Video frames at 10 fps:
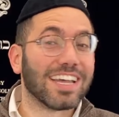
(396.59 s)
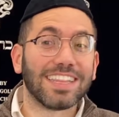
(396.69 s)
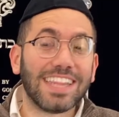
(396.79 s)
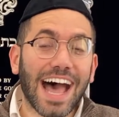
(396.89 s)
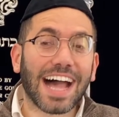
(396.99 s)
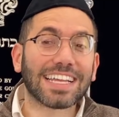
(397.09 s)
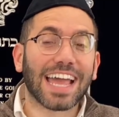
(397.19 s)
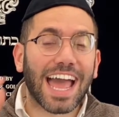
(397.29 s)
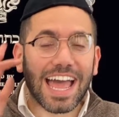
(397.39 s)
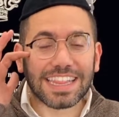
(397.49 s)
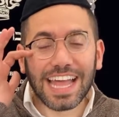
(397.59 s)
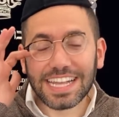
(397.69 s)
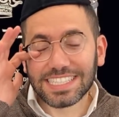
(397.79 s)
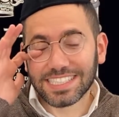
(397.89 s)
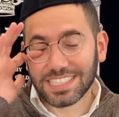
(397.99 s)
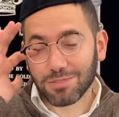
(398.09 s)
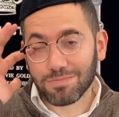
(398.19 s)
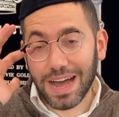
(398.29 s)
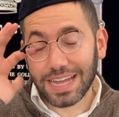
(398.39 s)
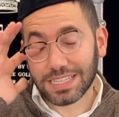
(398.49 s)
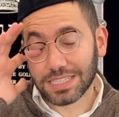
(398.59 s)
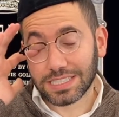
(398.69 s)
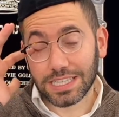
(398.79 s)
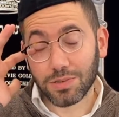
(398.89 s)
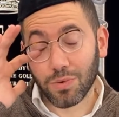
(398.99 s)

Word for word: That that's a siman to see.